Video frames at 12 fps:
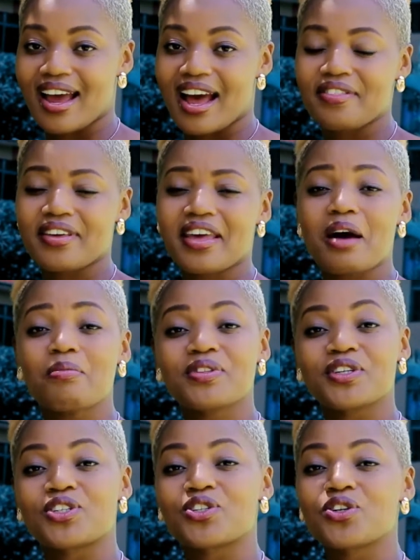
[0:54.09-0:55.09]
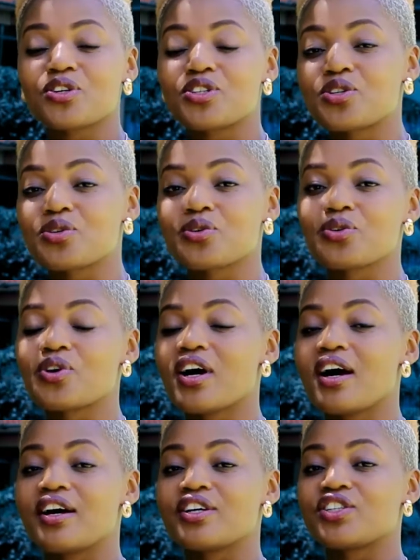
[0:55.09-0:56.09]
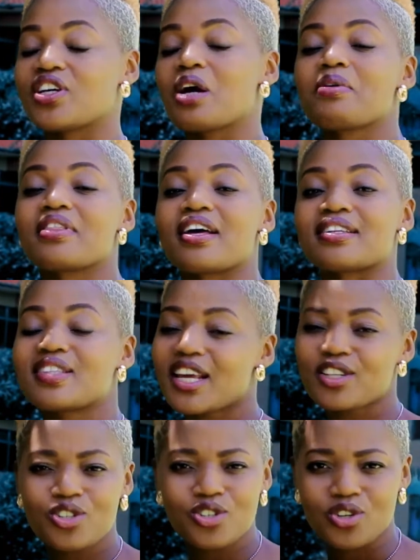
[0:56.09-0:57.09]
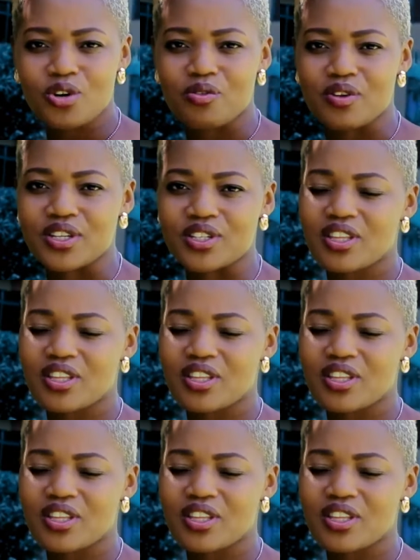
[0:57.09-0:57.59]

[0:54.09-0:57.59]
and they come on the show to share with us their stories,